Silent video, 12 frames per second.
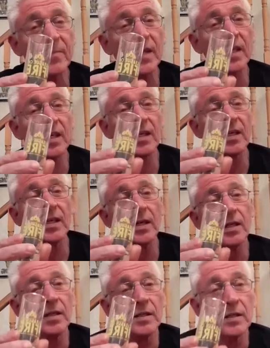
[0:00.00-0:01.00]

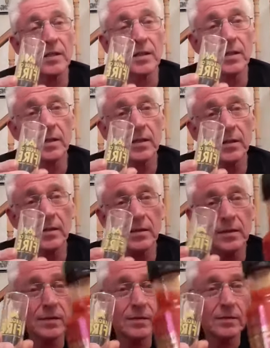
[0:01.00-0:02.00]

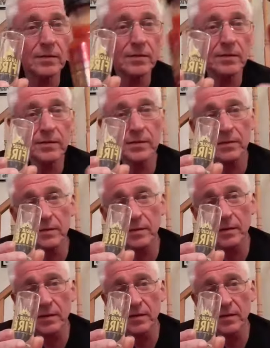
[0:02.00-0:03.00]

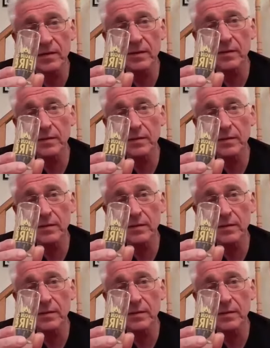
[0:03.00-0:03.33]
[no speech]